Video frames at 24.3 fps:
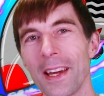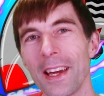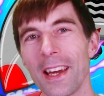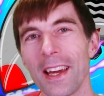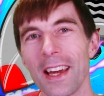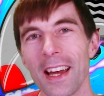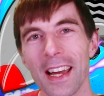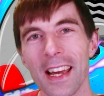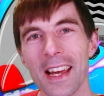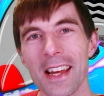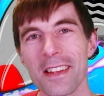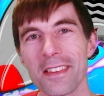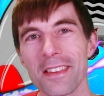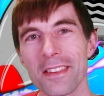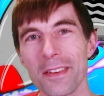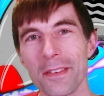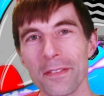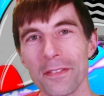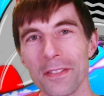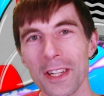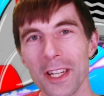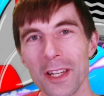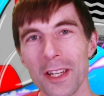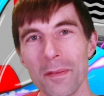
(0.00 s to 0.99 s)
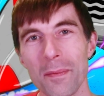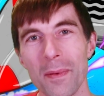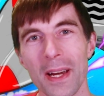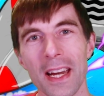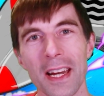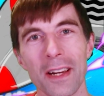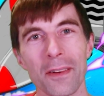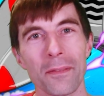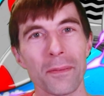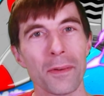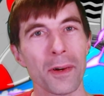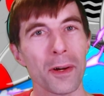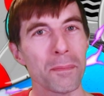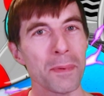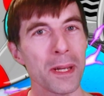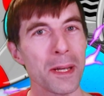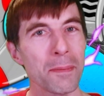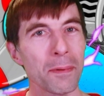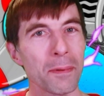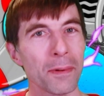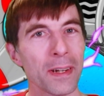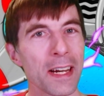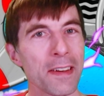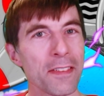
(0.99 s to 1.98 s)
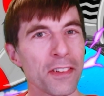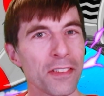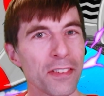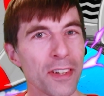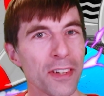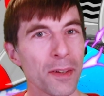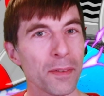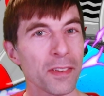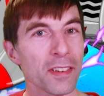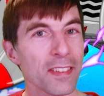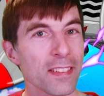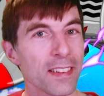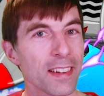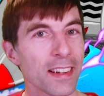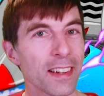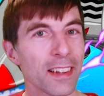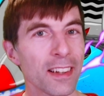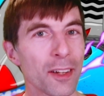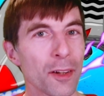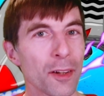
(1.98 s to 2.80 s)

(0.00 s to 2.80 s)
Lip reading: I had some feedback where people were having trouble still